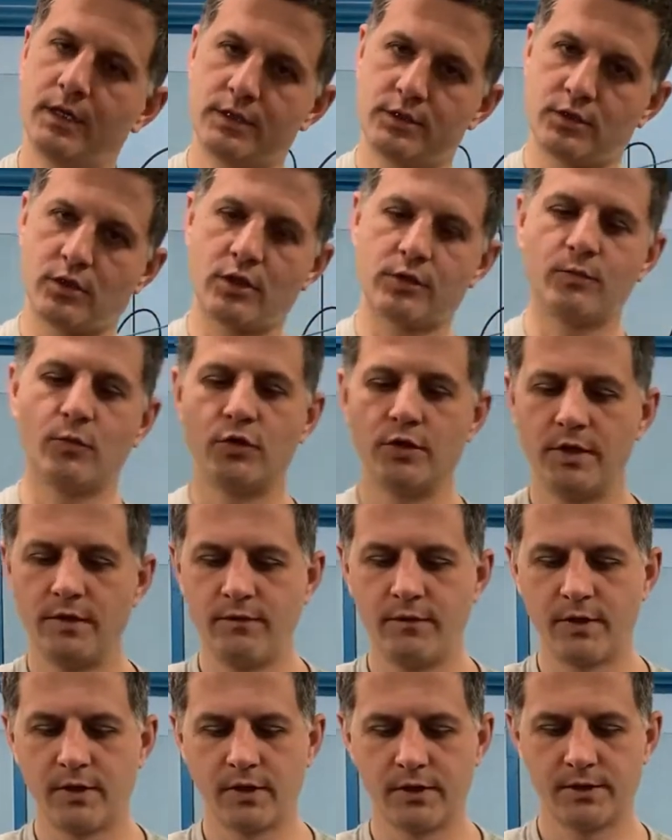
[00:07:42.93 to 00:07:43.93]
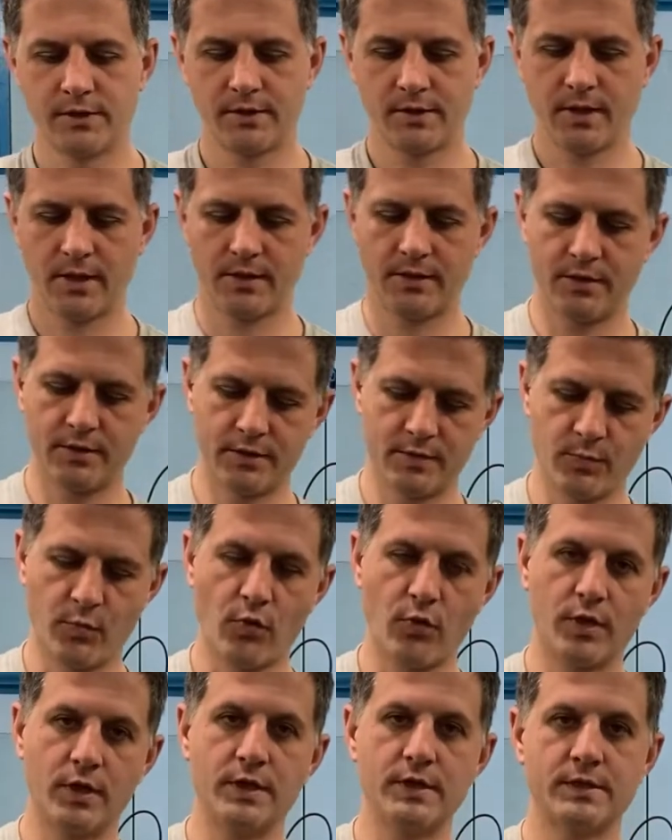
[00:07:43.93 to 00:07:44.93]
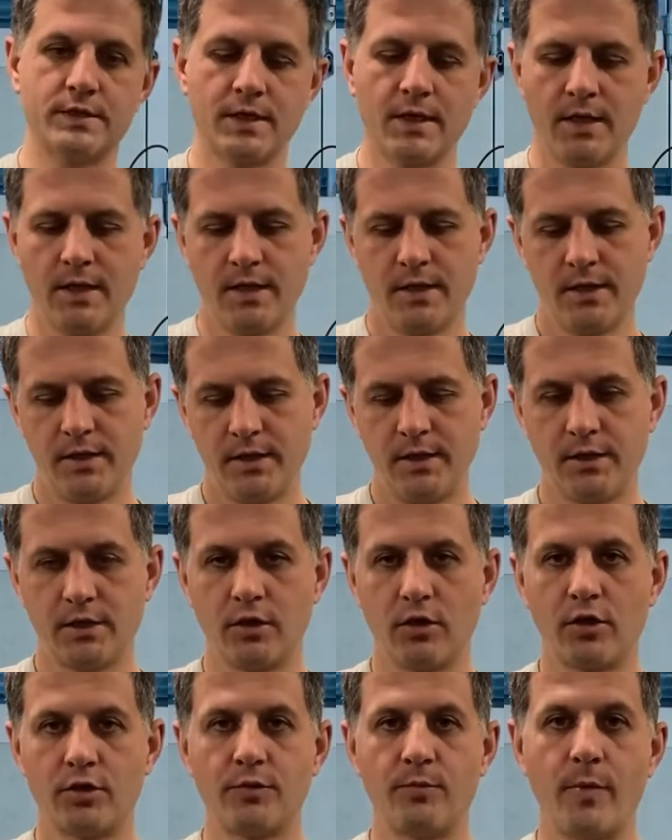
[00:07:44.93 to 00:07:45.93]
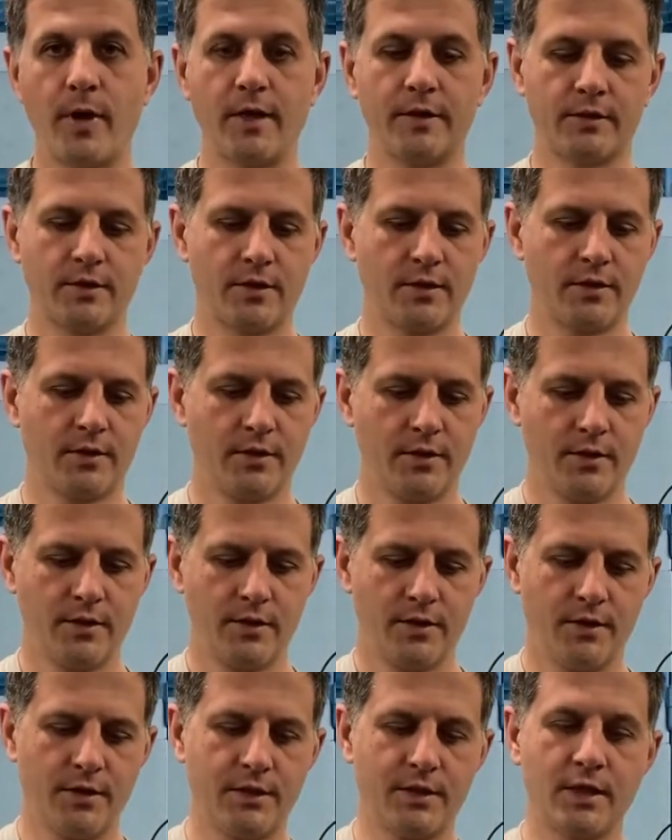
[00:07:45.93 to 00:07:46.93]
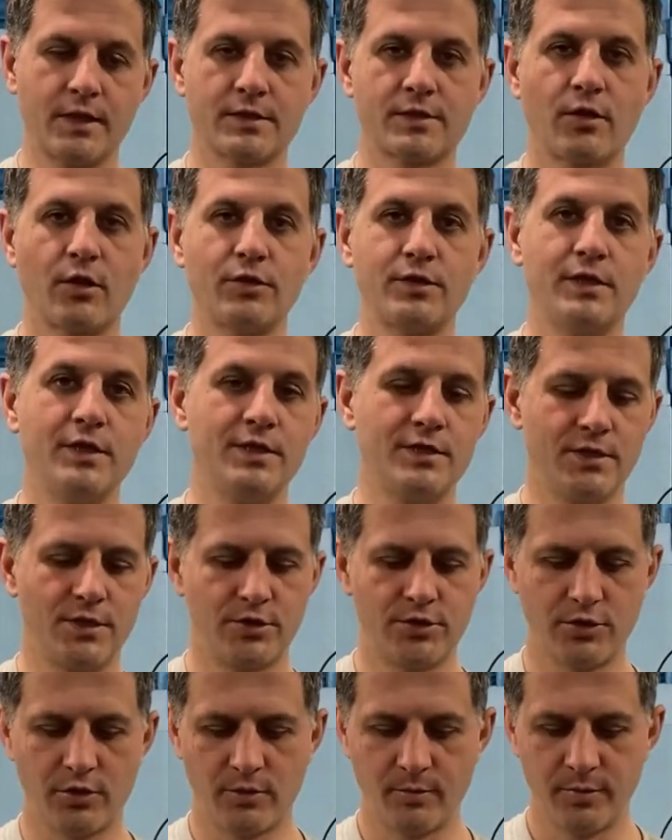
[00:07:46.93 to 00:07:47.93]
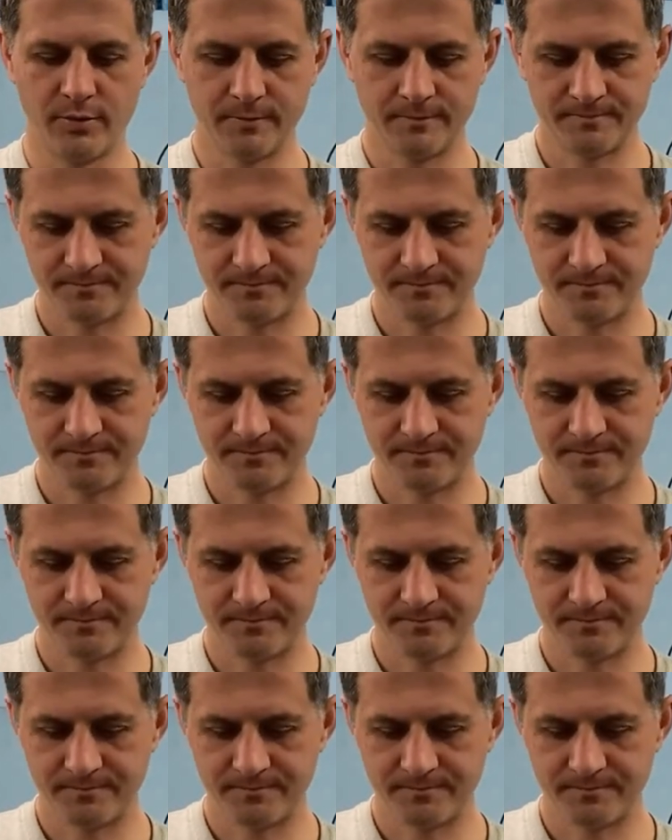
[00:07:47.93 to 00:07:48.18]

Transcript: more difficult, and the spoke is in a lot better. It has a lot easier job.